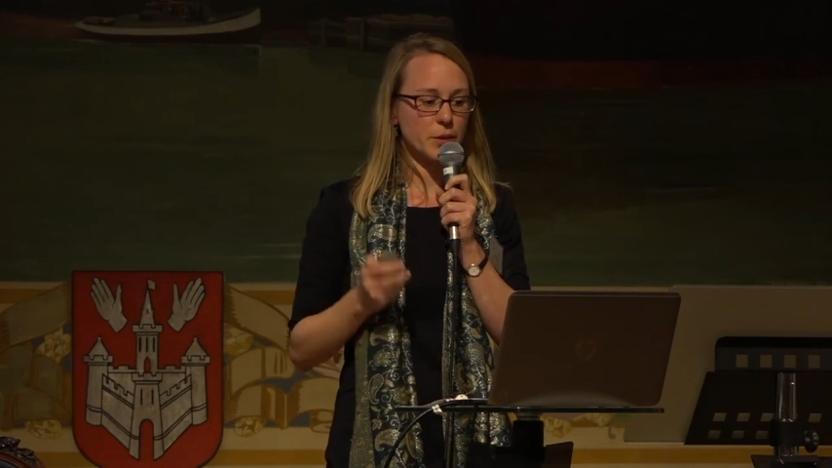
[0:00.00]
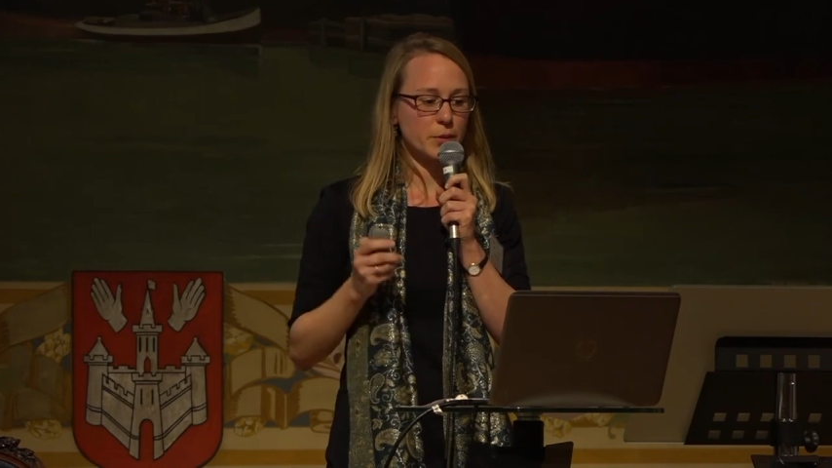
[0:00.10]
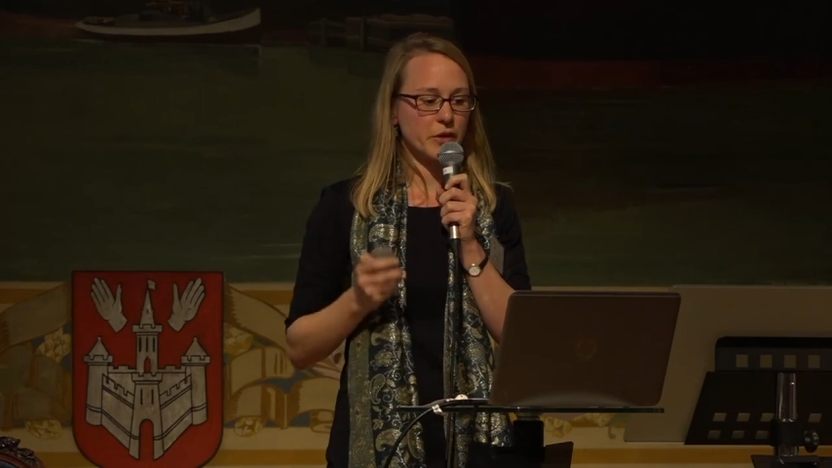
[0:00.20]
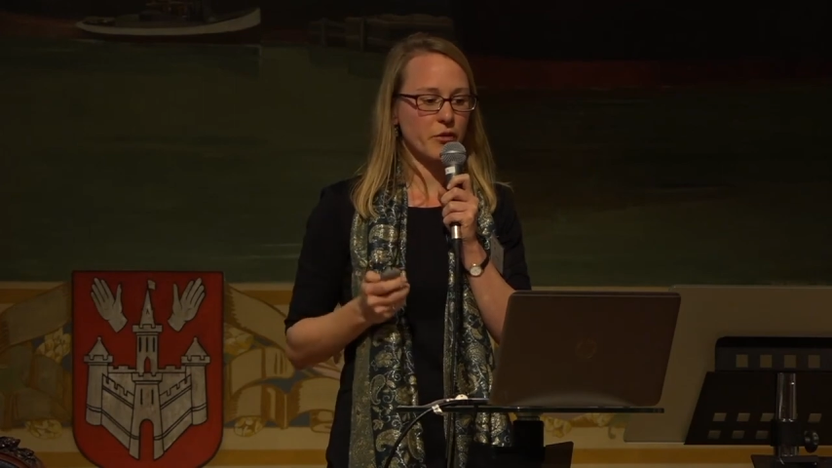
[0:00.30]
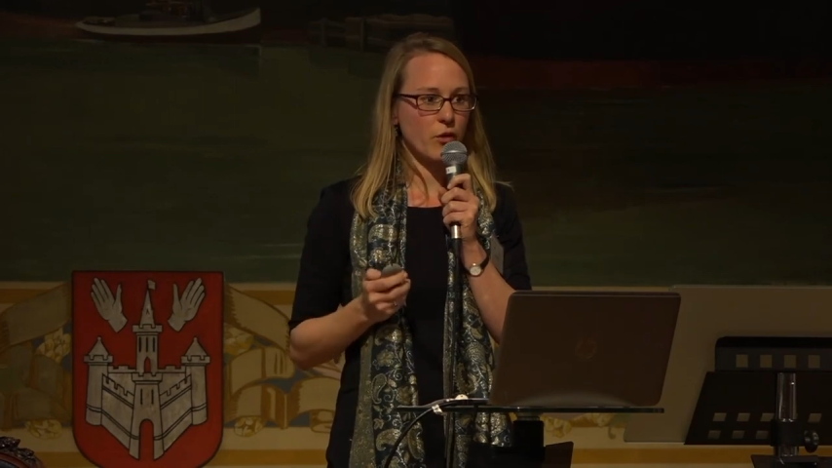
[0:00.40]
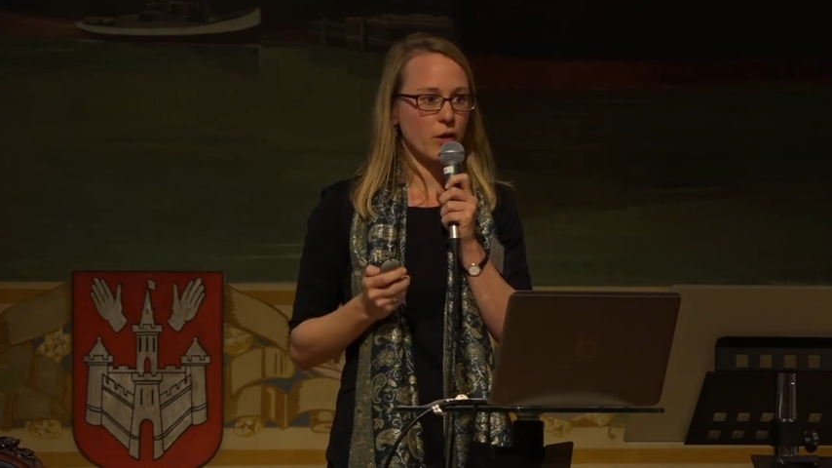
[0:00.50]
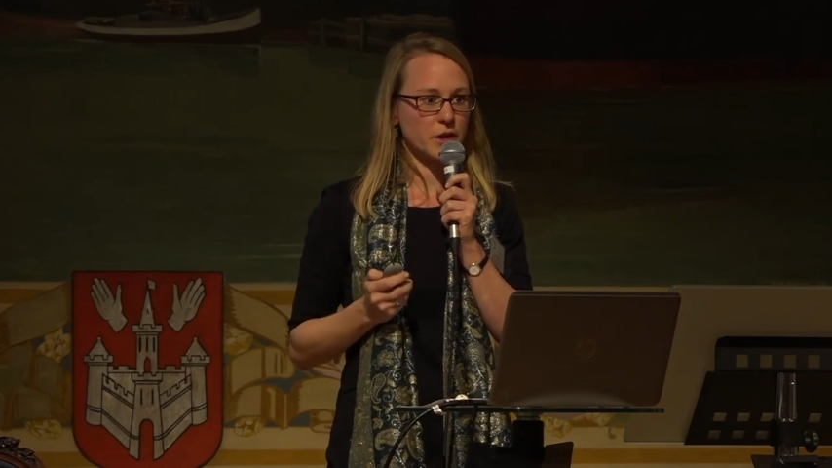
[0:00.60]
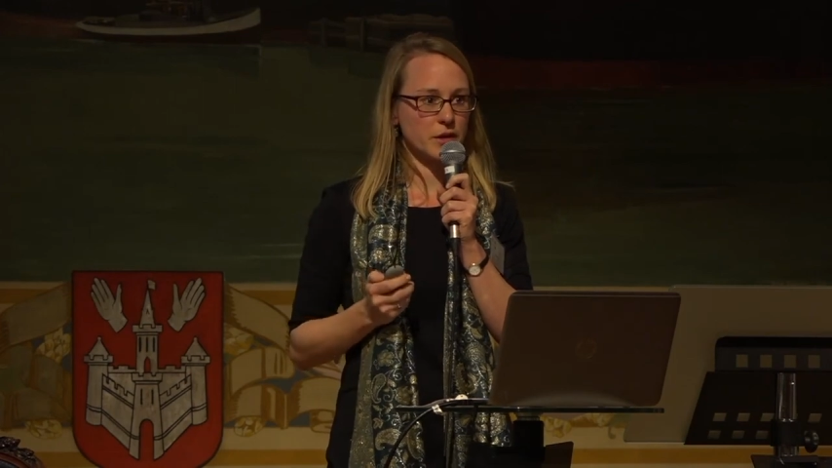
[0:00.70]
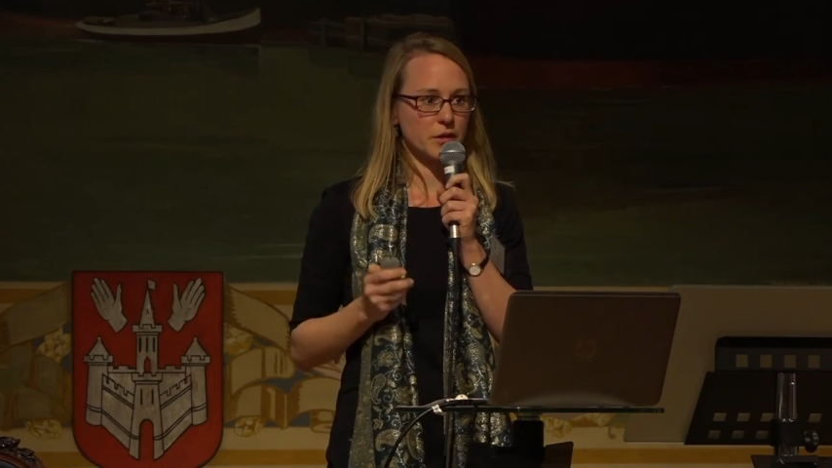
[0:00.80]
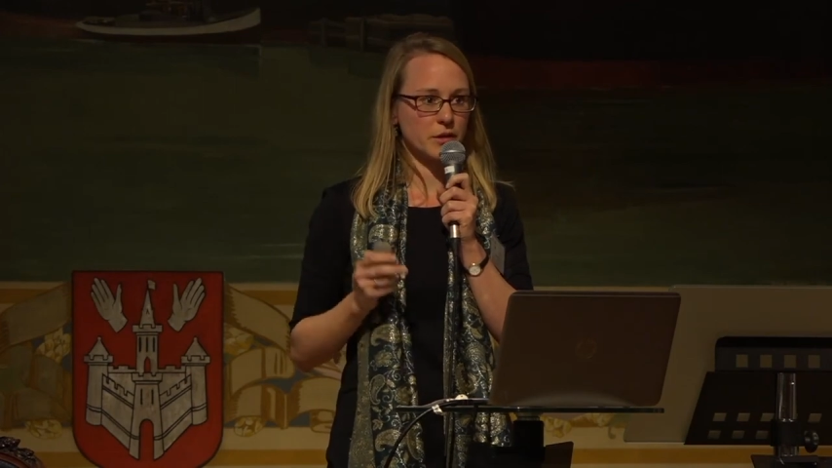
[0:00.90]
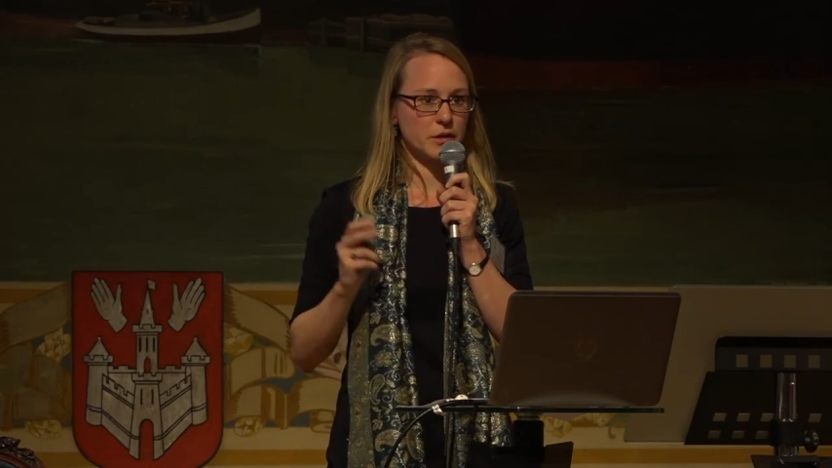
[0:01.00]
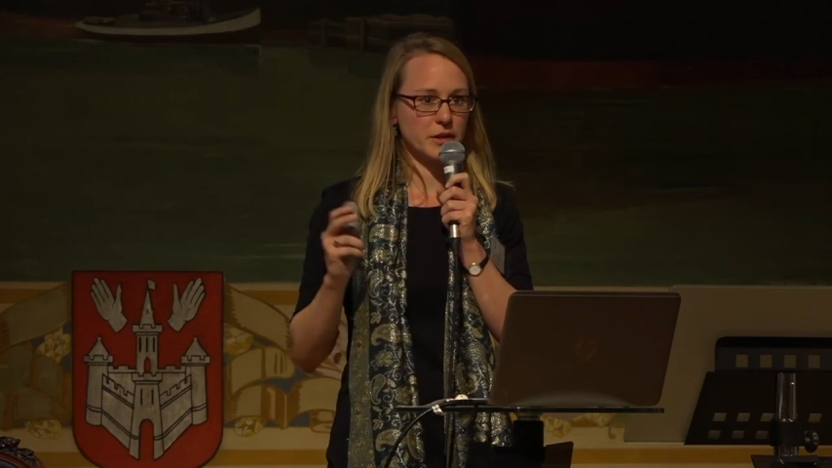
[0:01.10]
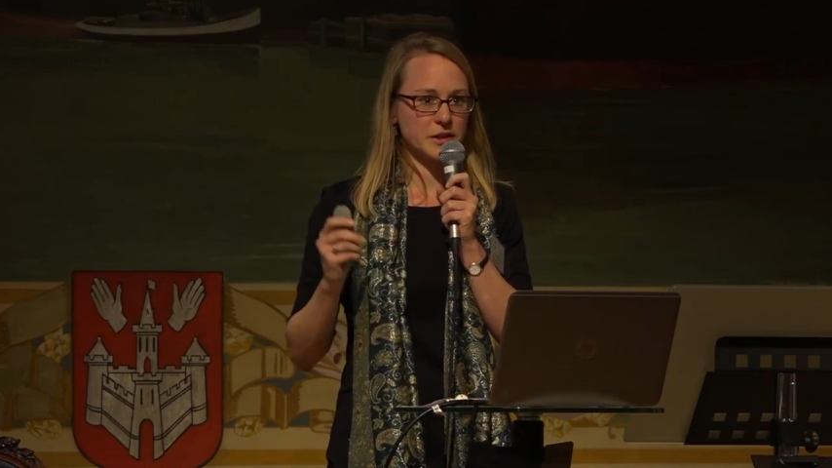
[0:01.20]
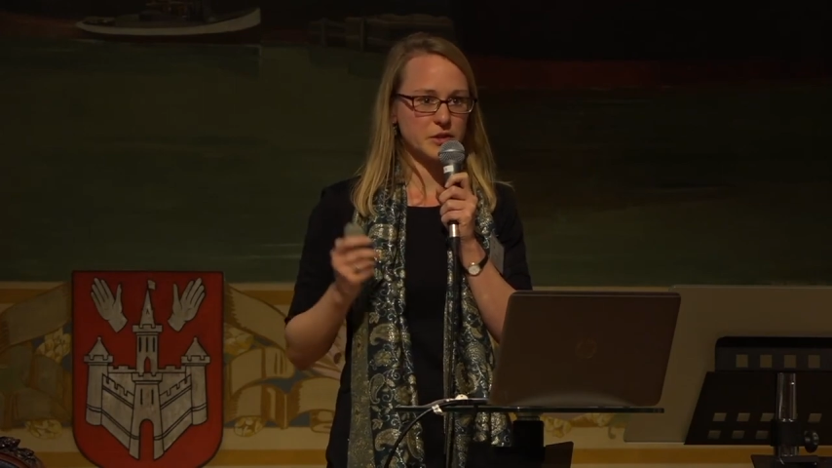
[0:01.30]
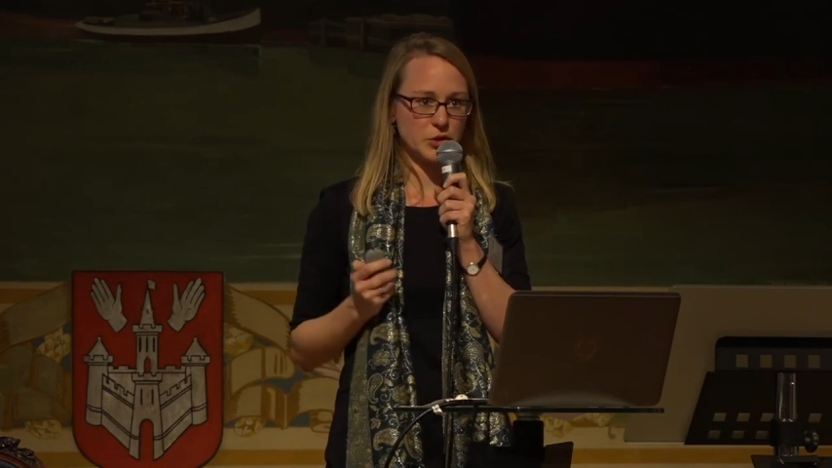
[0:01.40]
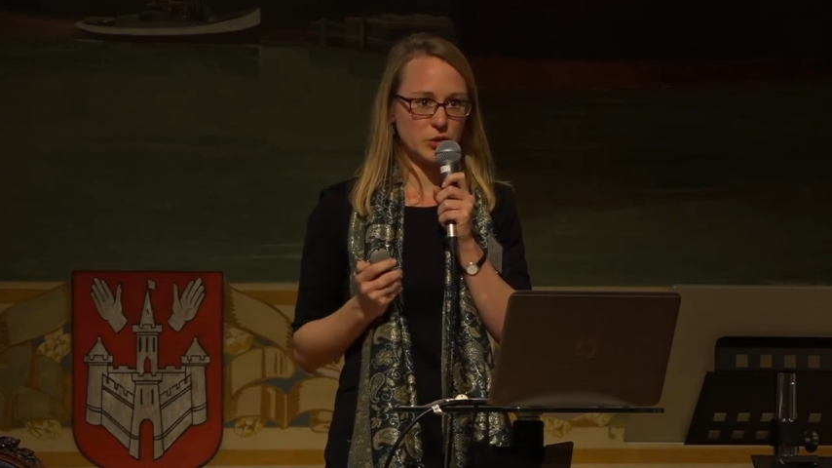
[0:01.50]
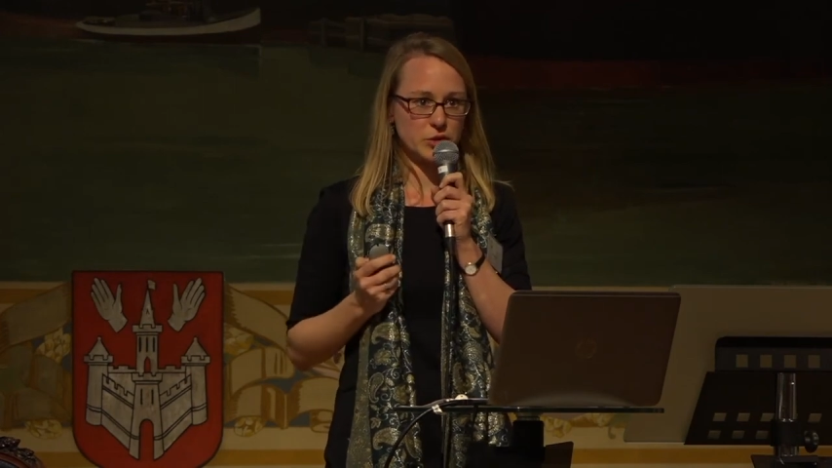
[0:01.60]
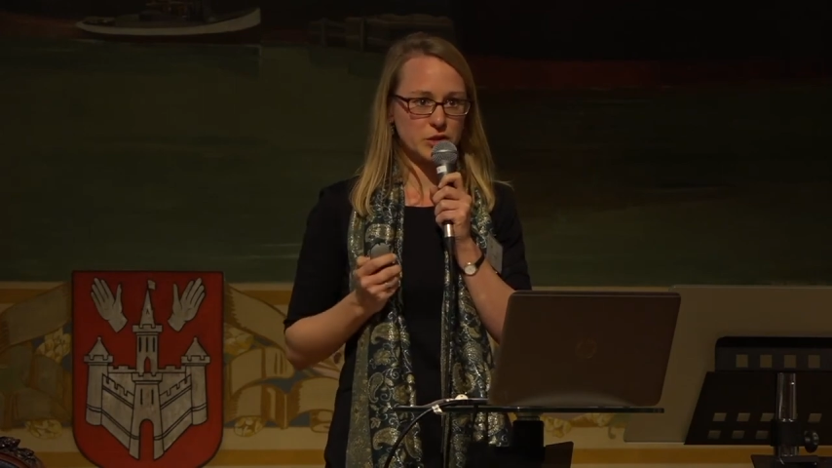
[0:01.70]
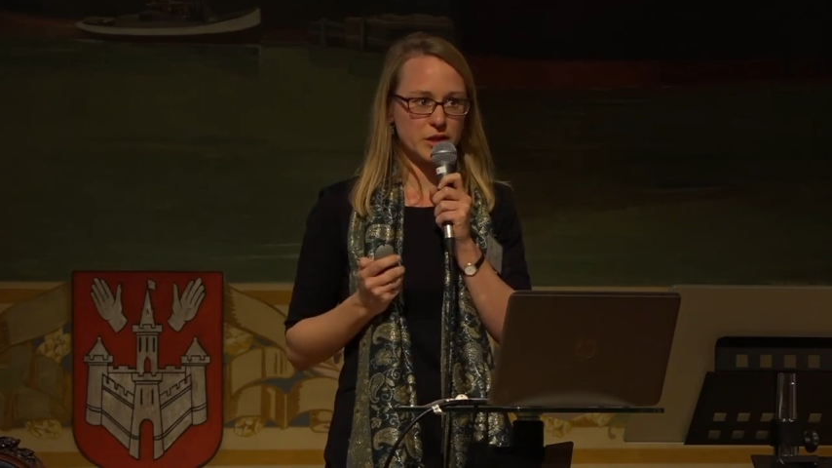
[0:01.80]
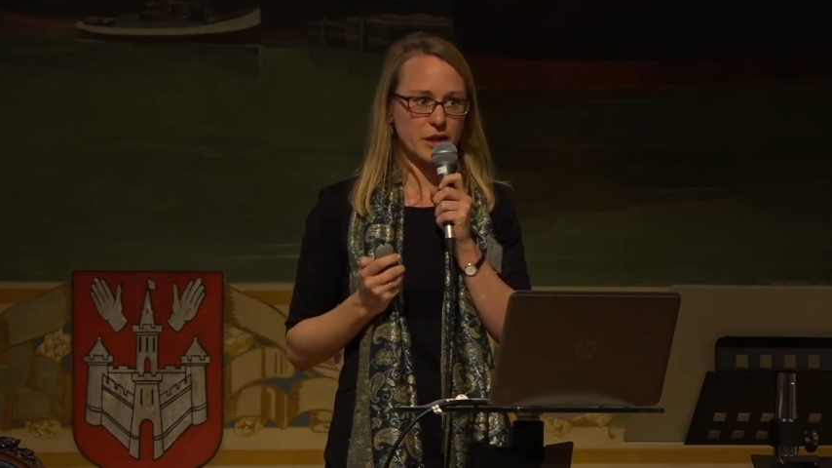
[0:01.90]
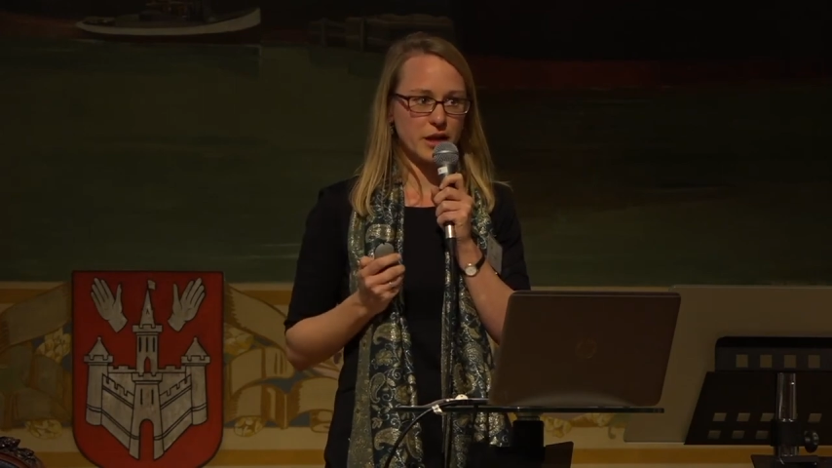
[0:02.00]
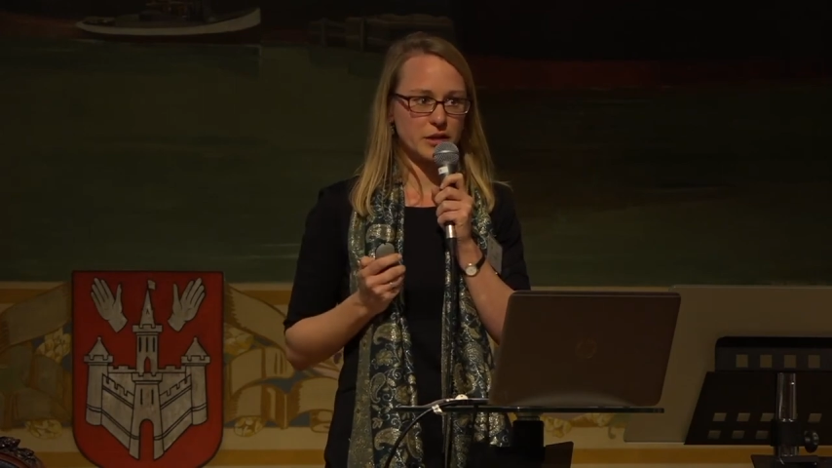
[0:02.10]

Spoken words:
The Big Four are the institutions